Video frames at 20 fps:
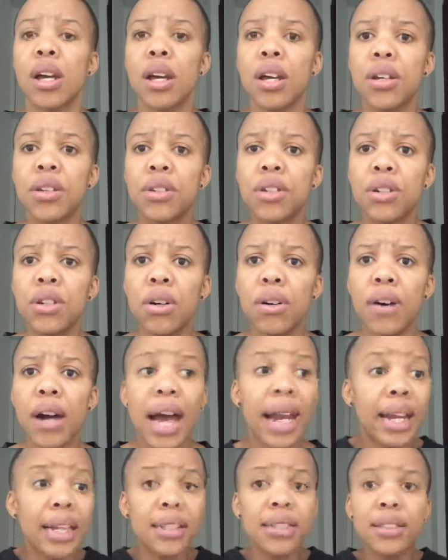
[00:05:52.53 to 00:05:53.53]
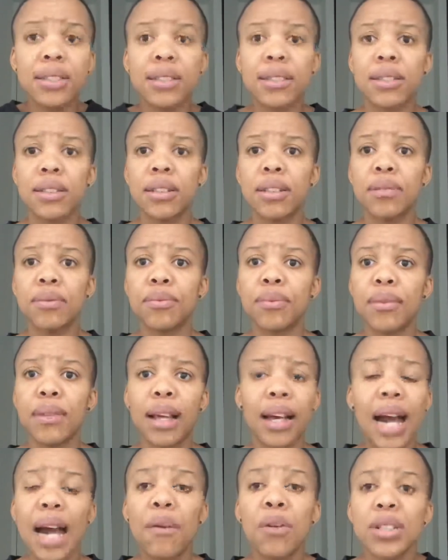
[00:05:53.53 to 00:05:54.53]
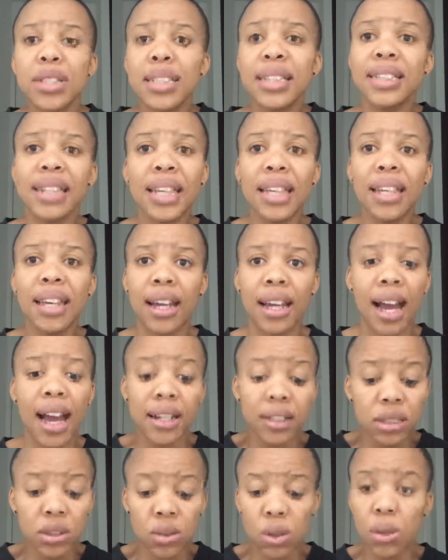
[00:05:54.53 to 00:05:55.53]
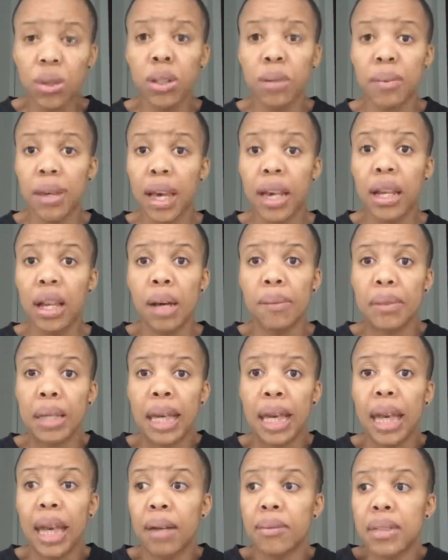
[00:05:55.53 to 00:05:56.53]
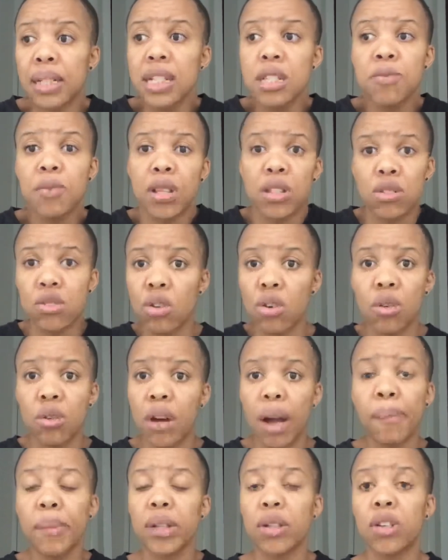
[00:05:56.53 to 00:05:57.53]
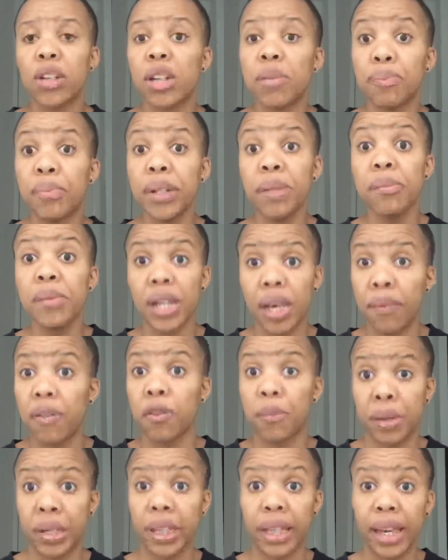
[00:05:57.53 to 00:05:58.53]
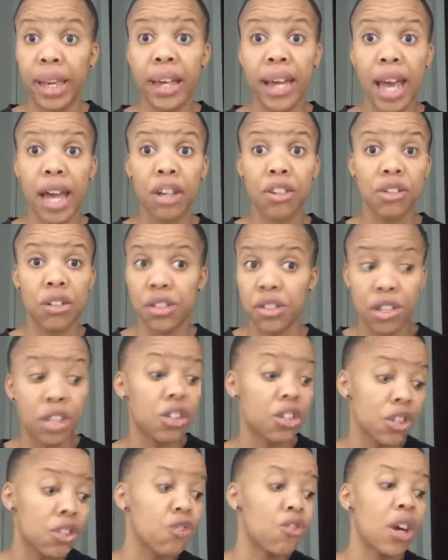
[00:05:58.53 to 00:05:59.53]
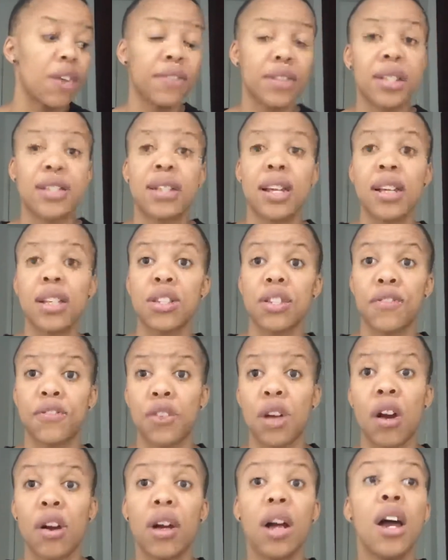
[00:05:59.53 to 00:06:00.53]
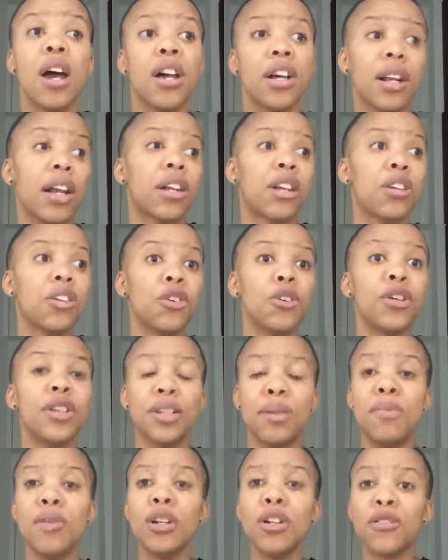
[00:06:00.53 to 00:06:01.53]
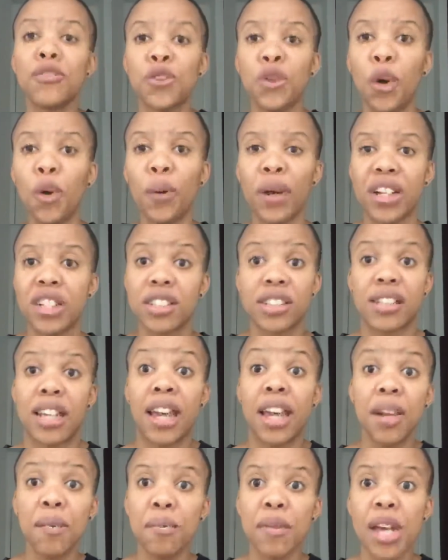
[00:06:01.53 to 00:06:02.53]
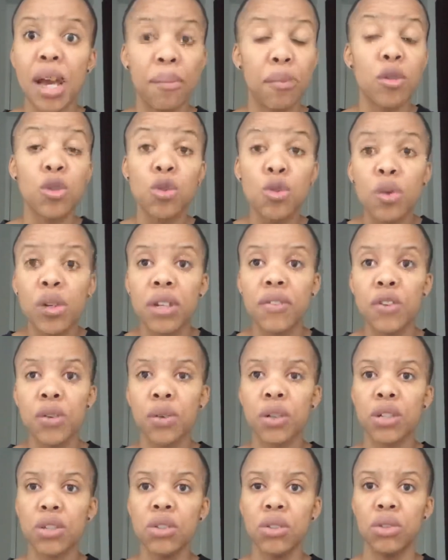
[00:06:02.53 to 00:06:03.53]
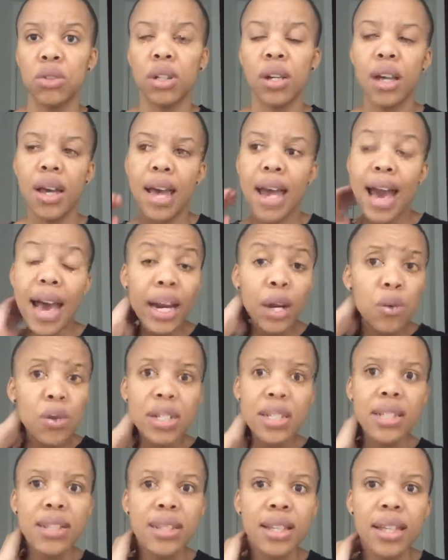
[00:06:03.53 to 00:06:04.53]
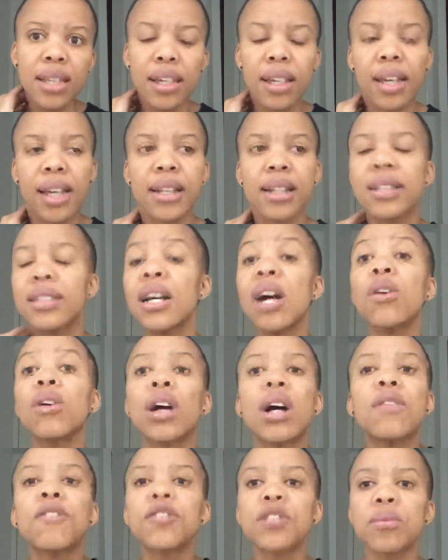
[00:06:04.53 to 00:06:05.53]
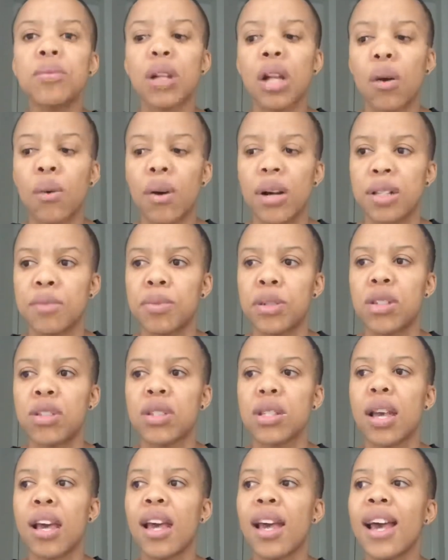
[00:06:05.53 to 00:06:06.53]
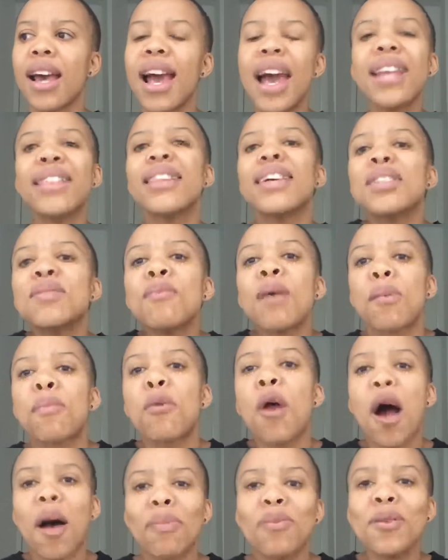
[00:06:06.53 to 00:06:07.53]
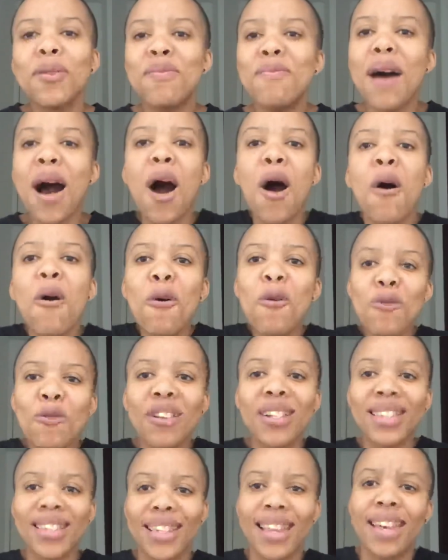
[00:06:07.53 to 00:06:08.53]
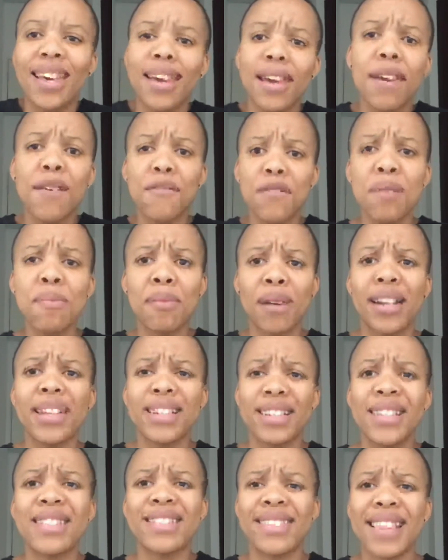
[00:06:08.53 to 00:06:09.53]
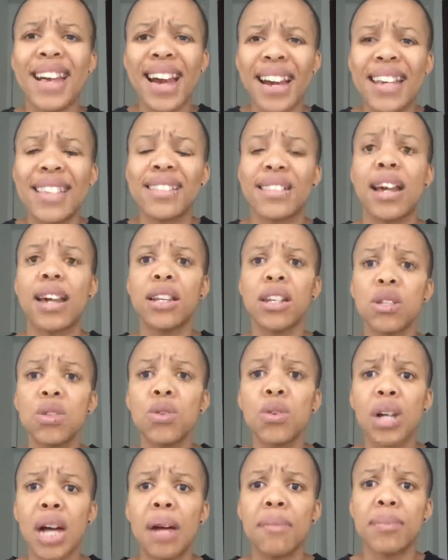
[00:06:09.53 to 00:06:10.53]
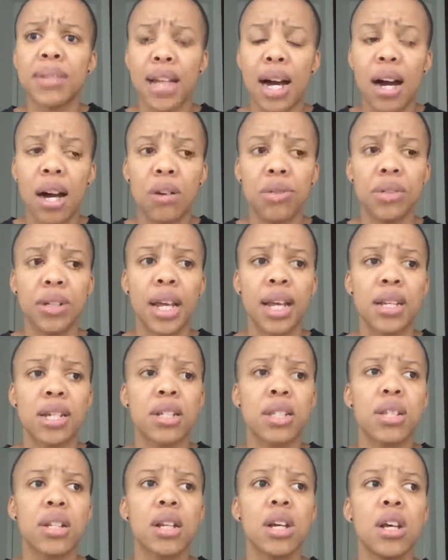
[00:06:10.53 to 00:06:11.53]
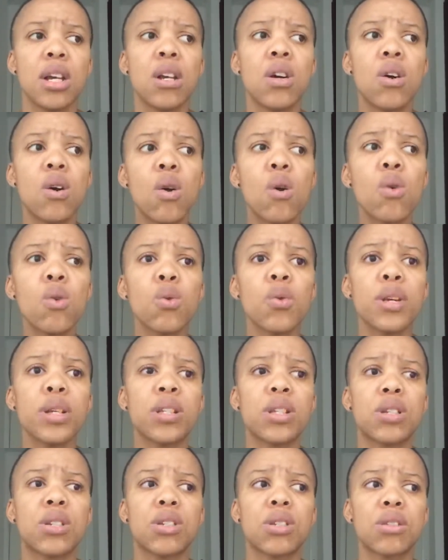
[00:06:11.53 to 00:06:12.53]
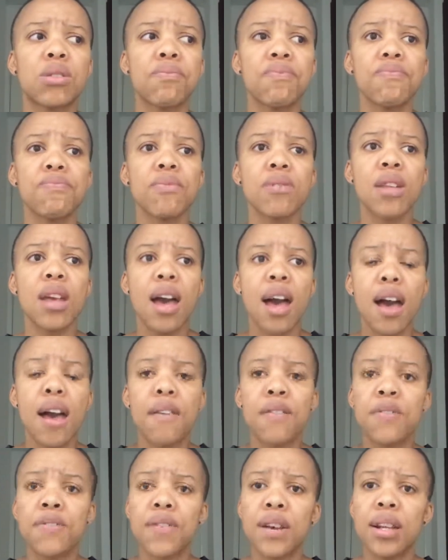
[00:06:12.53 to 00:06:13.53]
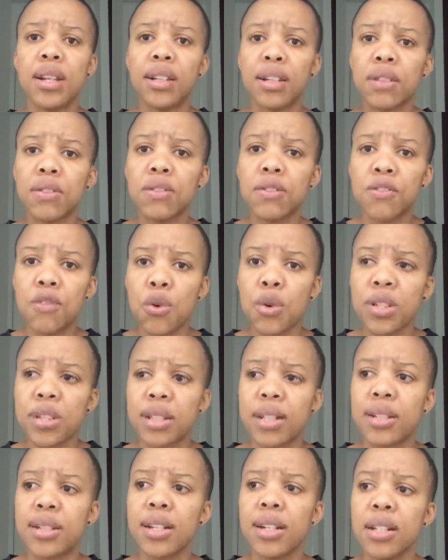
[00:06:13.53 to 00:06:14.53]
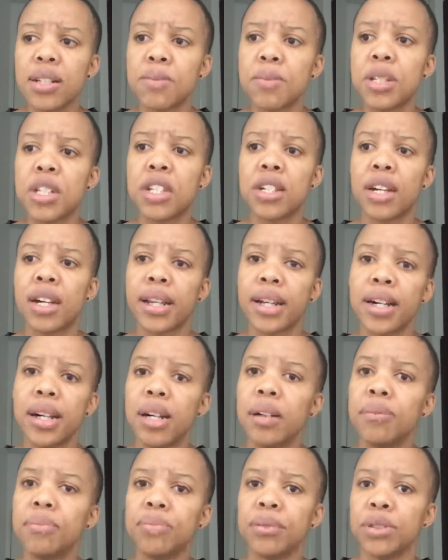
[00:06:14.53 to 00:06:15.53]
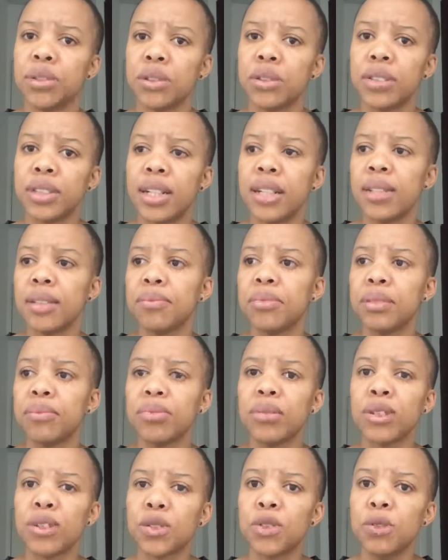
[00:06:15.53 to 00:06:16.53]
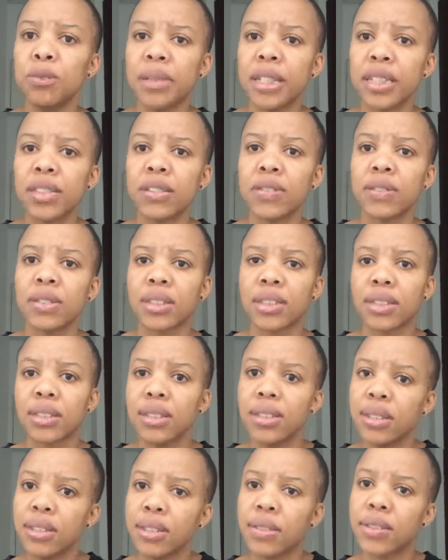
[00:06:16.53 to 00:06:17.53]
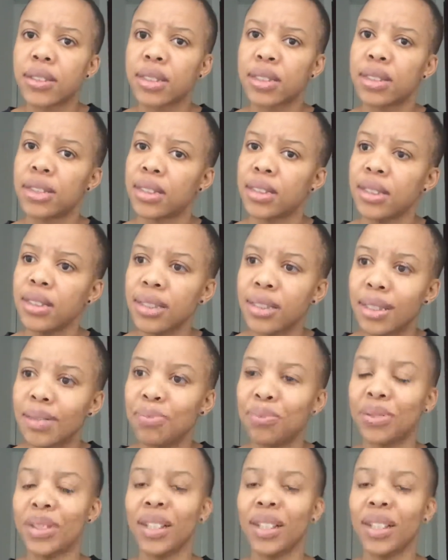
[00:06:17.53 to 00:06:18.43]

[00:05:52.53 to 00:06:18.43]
you know, and I wasn't thinking. I just told him, yeah, no, I'm gay, I'm lesbian. So, I mean, you can beat me up for being gay. Actually, you can just drive this taxi of, like, you know, in the middle of nowhere and just hit me up do whatever you want to do. And I wasn't thinking, and that's how comfortable I was, because, and that's my problem. I always think everybody is nice. I need to calm down and just always just have a little voice that tells me, shut up. You're telling people too much of yourself. Shut up.